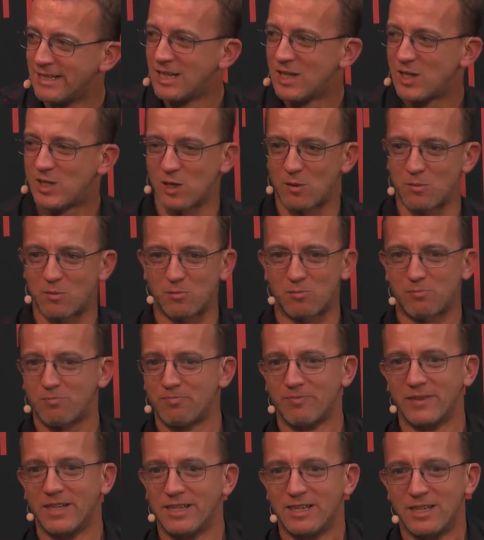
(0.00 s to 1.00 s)
some
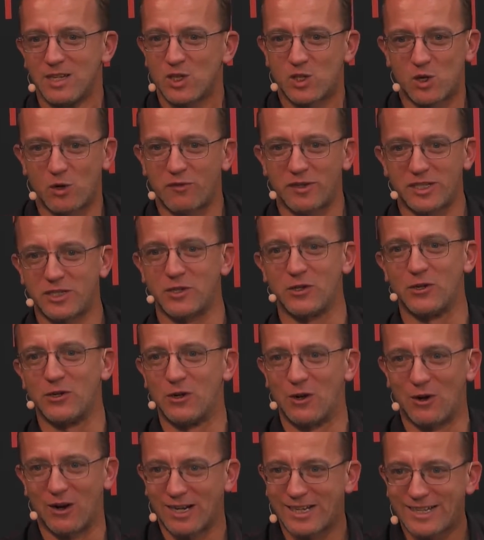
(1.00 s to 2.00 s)
servitude,
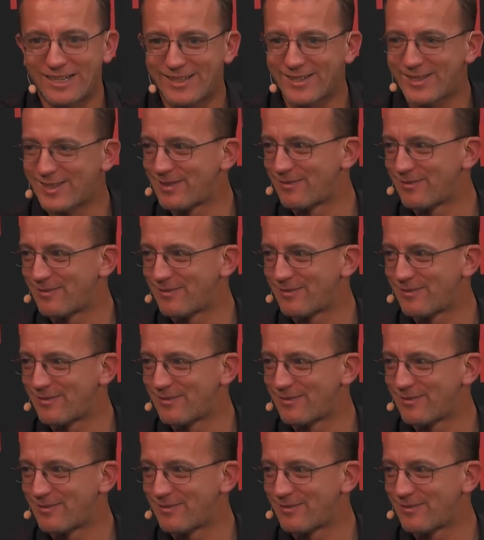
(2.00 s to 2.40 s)
or at least